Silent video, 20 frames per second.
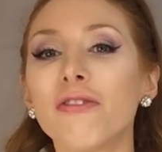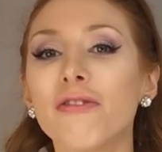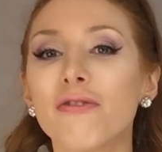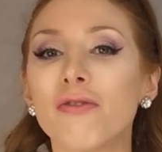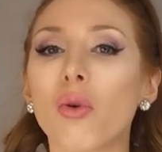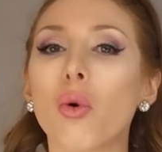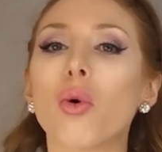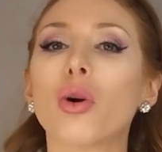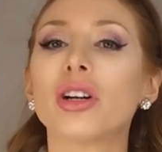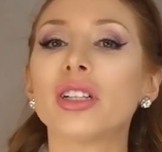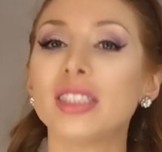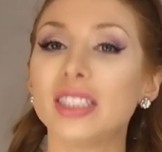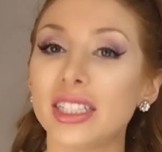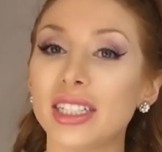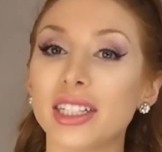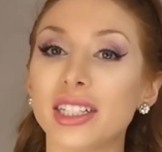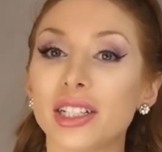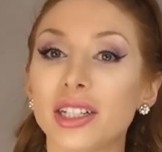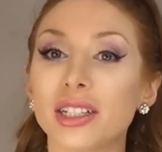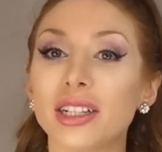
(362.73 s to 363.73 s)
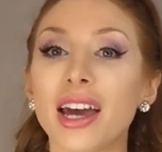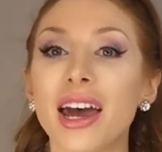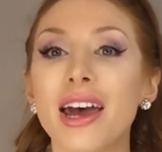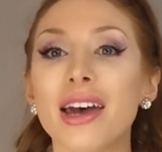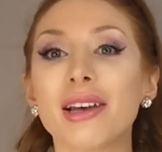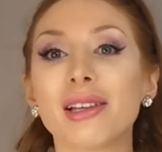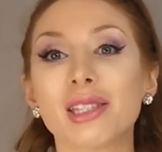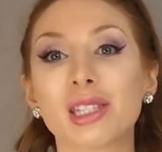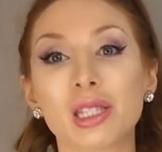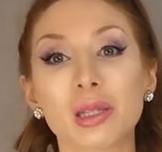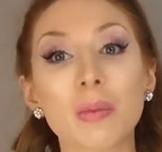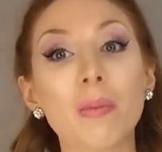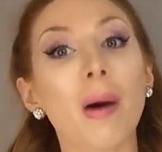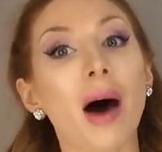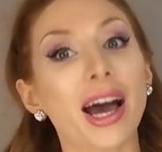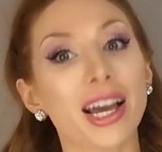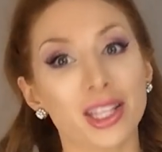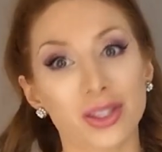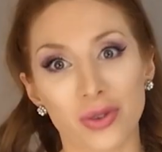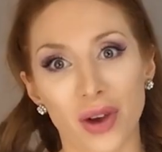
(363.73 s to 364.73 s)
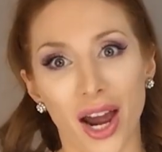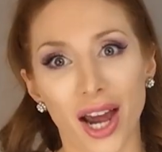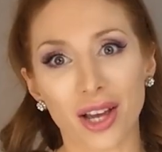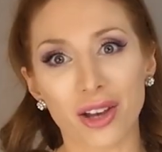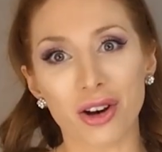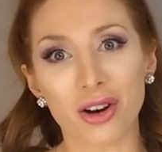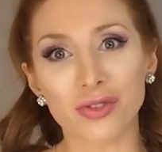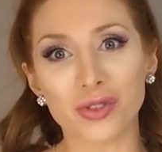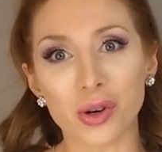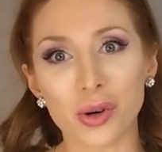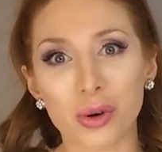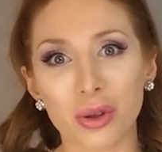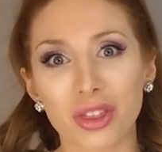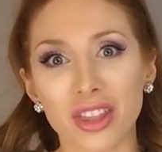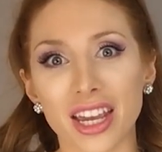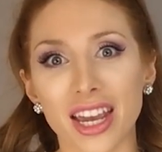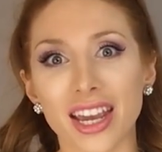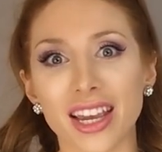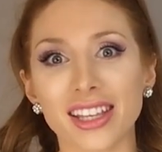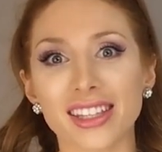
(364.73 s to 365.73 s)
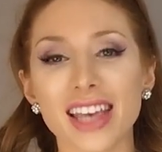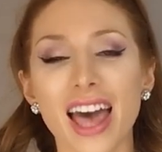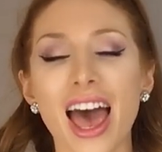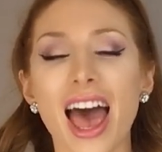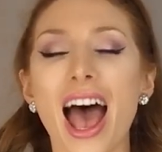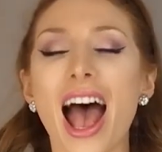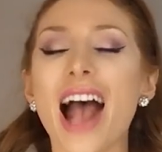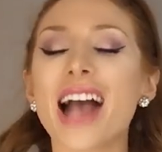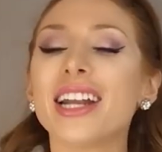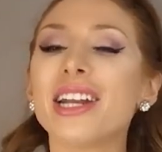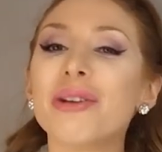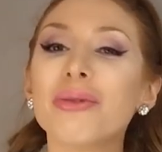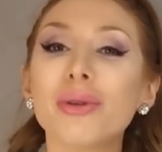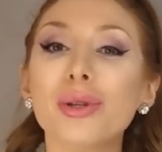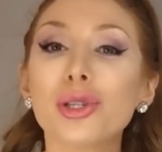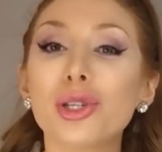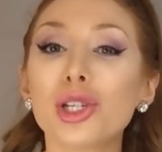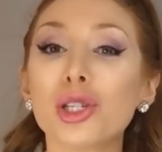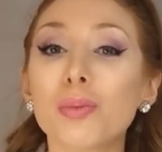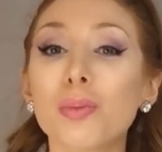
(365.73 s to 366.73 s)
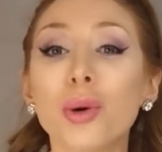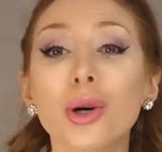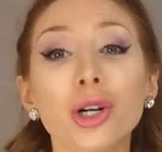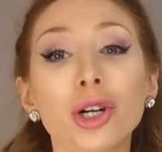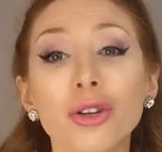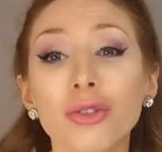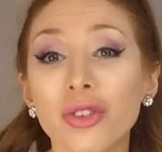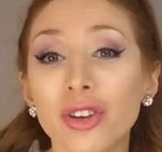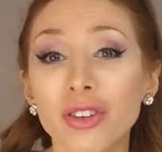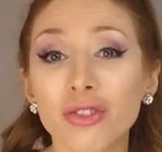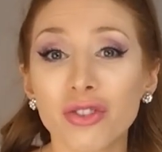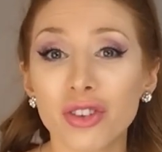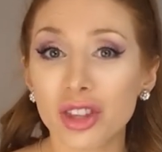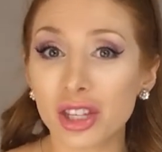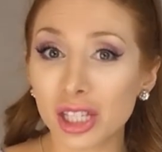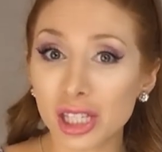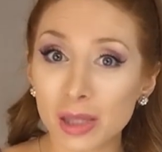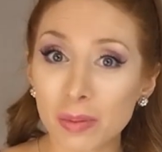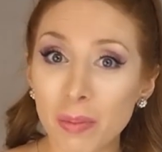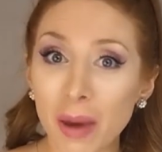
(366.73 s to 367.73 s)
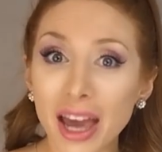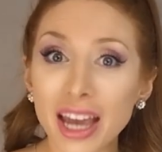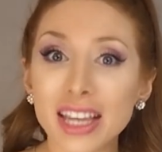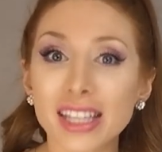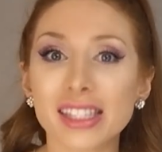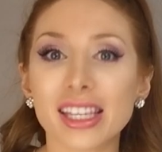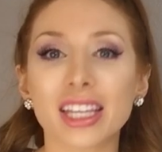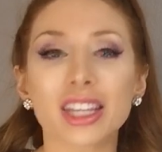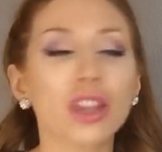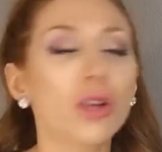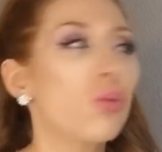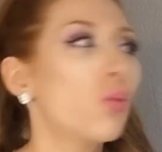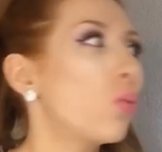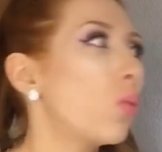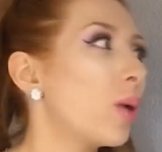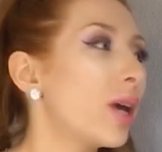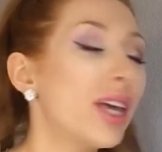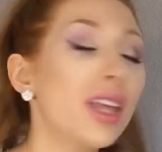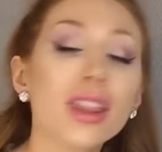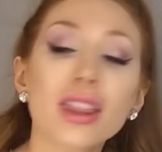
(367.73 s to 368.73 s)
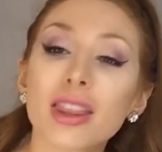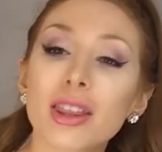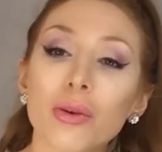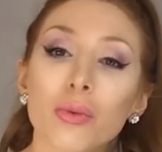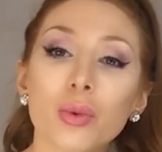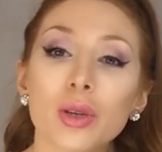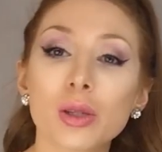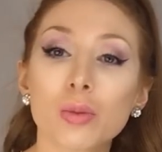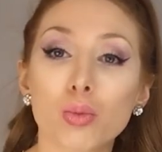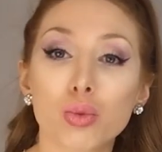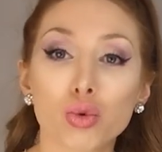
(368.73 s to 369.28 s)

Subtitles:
a 4-tiered spice rack of all things, and it was just perfect for this space. Like, the width was